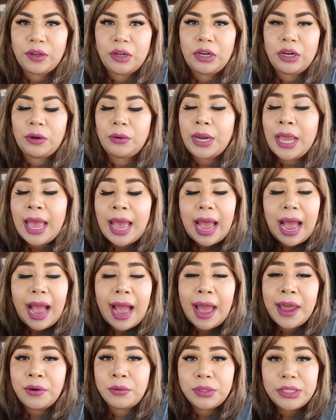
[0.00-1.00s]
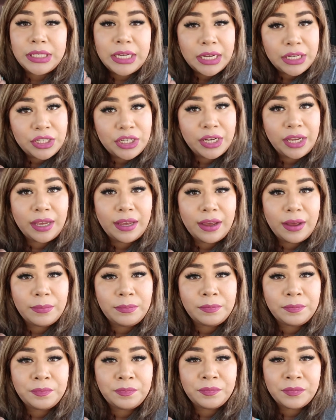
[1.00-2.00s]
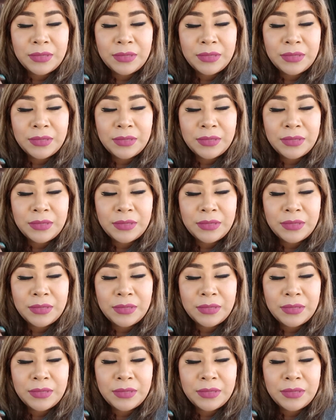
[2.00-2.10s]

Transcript: you alone. I don't touch him.